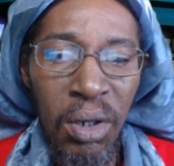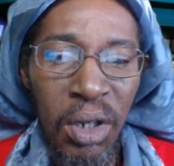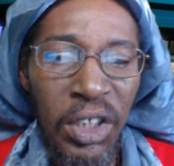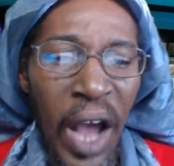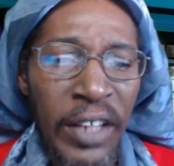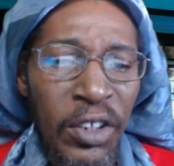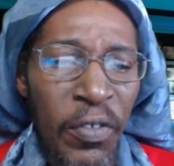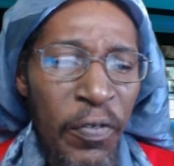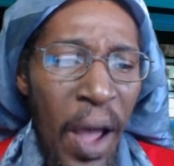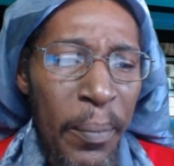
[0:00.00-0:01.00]
The Johnson
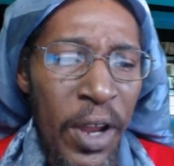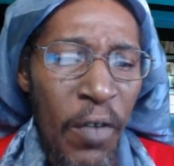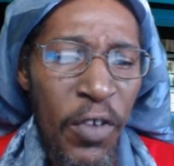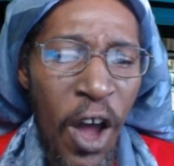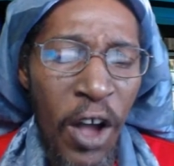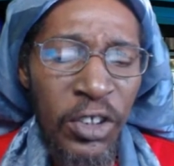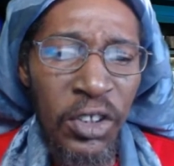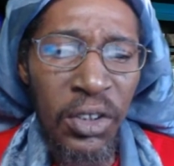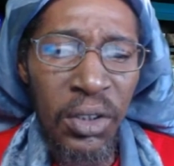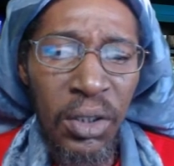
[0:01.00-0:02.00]
family have lost,